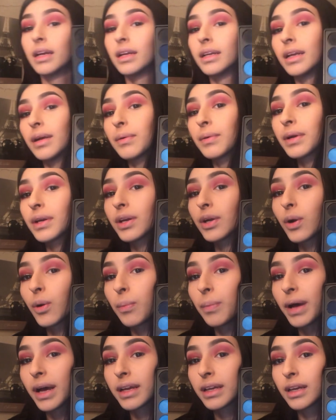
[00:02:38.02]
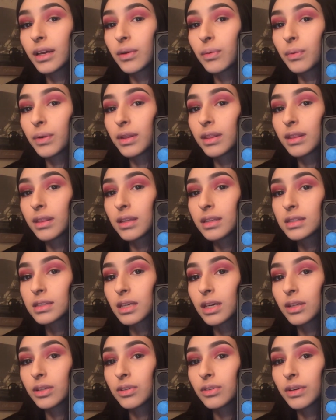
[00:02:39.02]
Now we're going to go back in with this
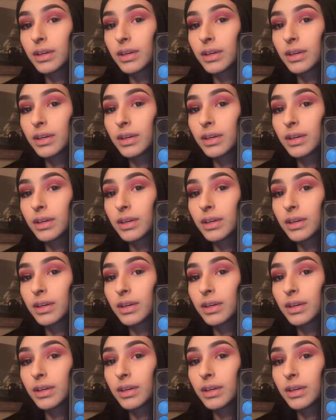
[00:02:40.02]
color